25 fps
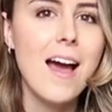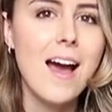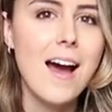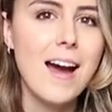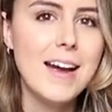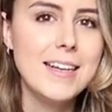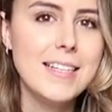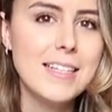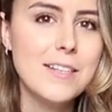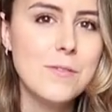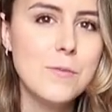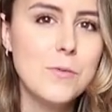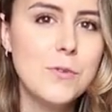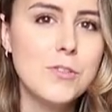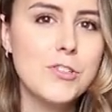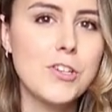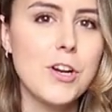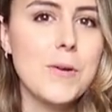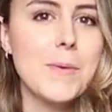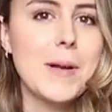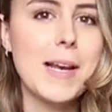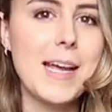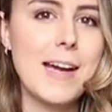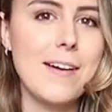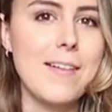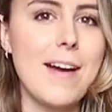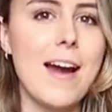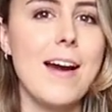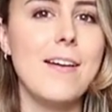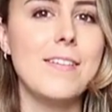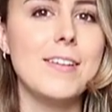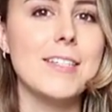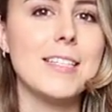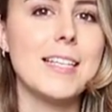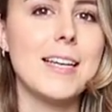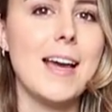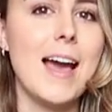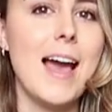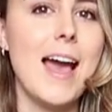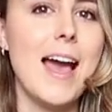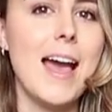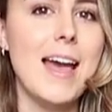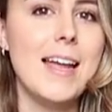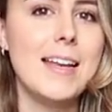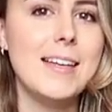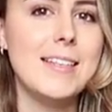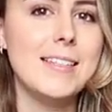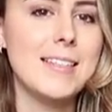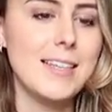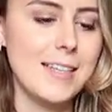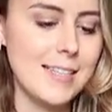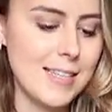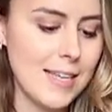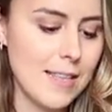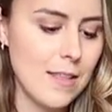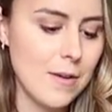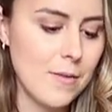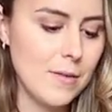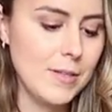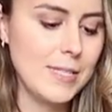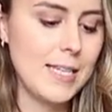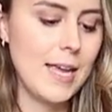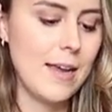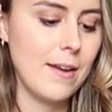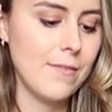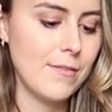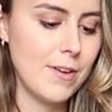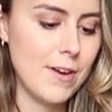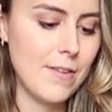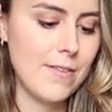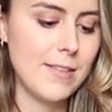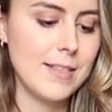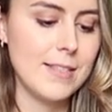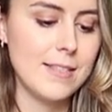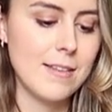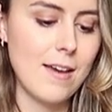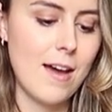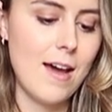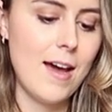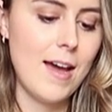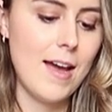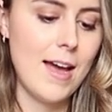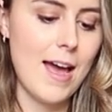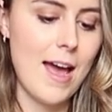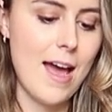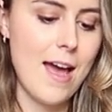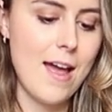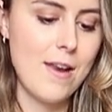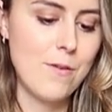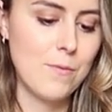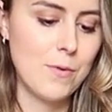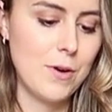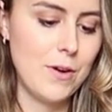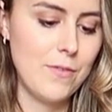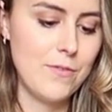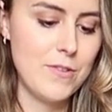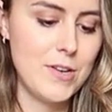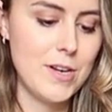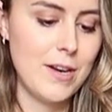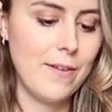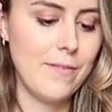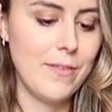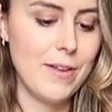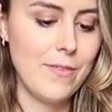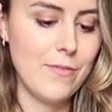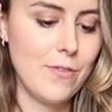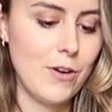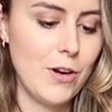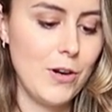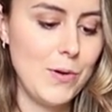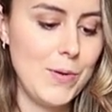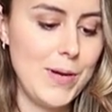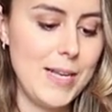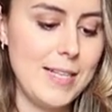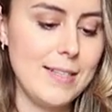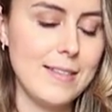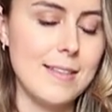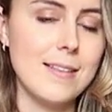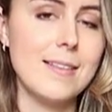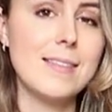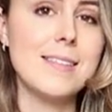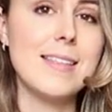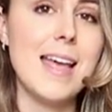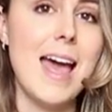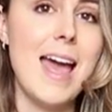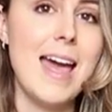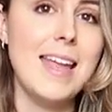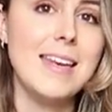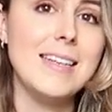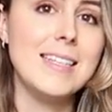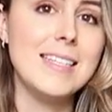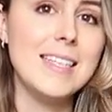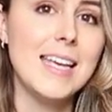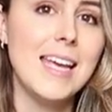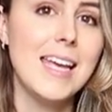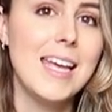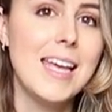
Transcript: I did a wardrobe clear out, and I said that I was getting rid of this skirt, and one of you lovely followers said